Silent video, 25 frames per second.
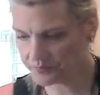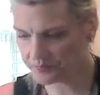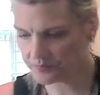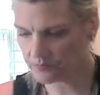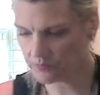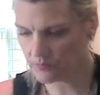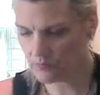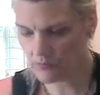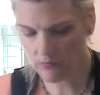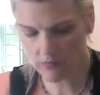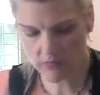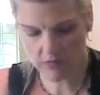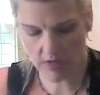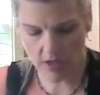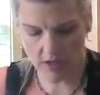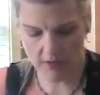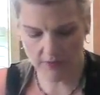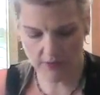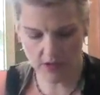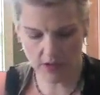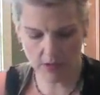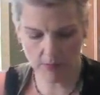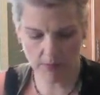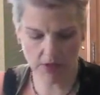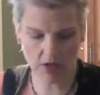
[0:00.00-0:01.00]

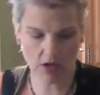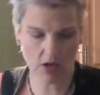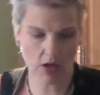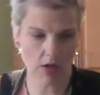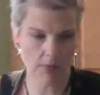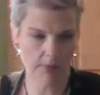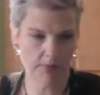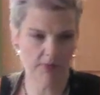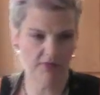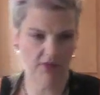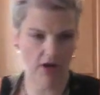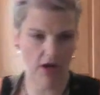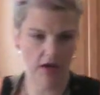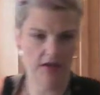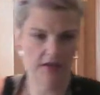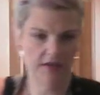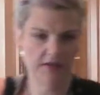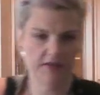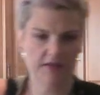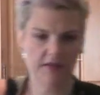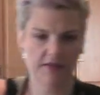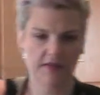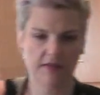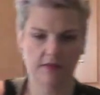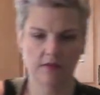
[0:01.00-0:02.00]
And then about a cup of
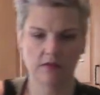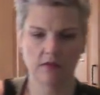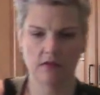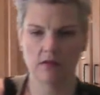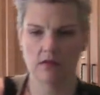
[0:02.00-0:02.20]
ice.